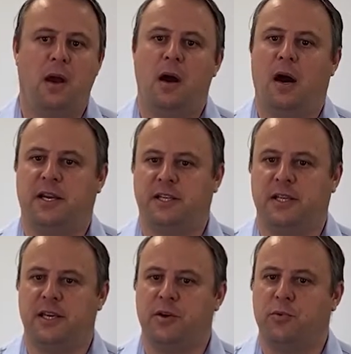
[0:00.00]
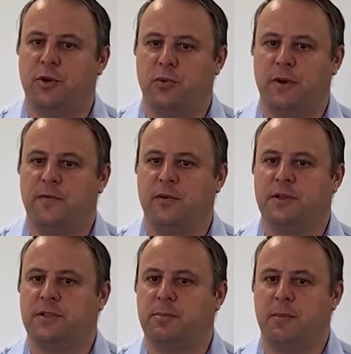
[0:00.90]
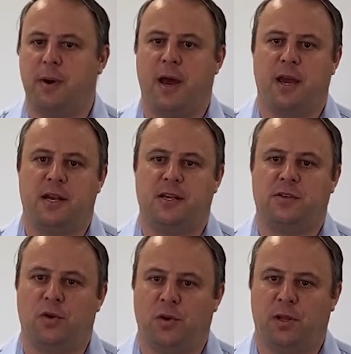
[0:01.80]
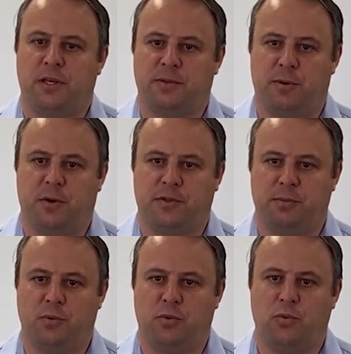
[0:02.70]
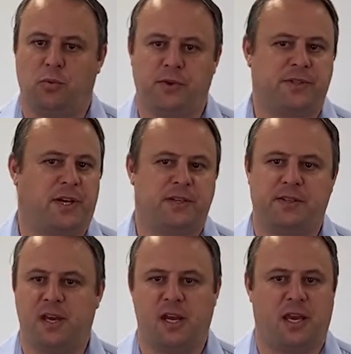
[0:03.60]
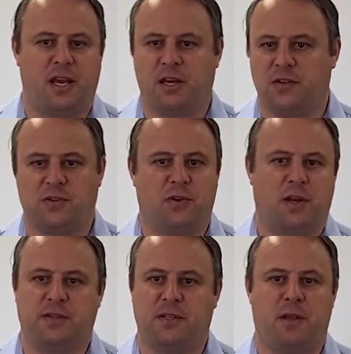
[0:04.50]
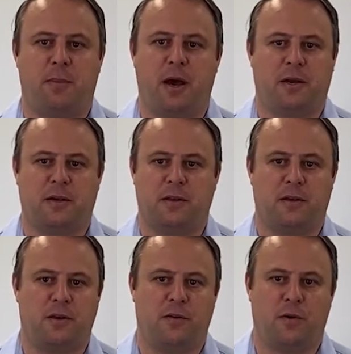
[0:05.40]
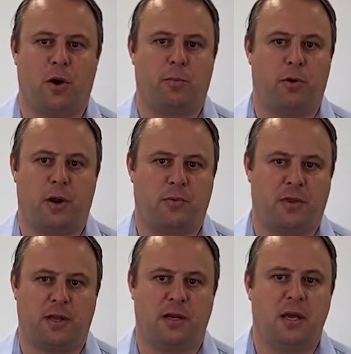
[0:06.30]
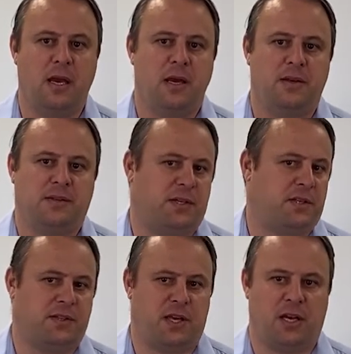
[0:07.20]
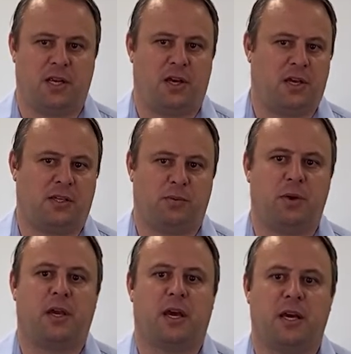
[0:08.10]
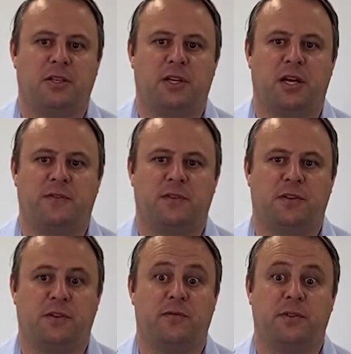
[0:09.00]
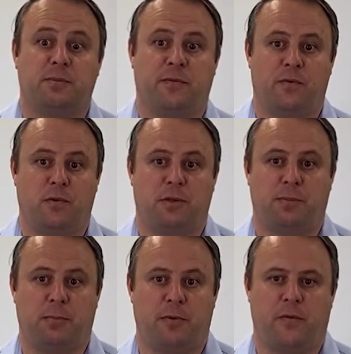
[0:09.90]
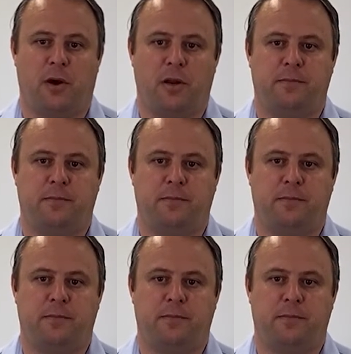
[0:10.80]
Ideally, you want to invoice and be paid as early as possible, whilst understanding any constraints in the market that you operate within, such as the NDIS, where you can't charge for the service before it's been provided.